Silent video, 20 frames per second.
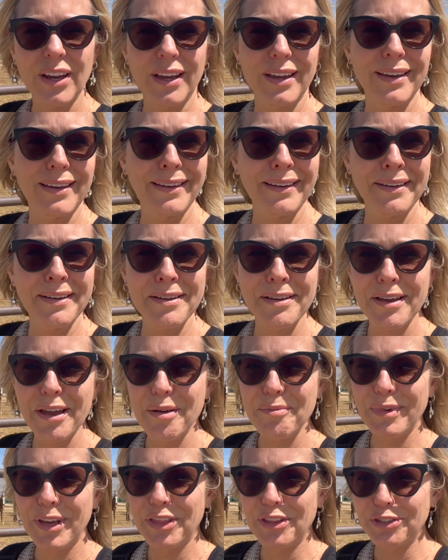I
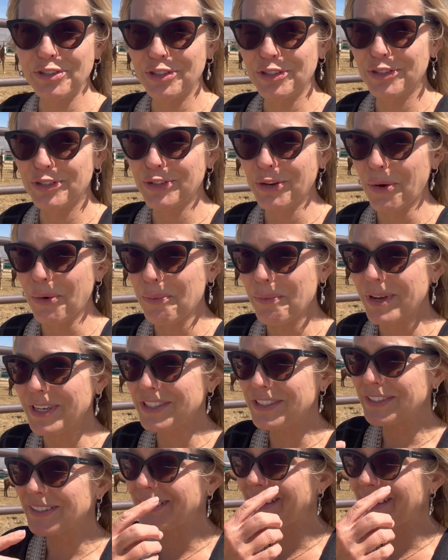mean, there's so much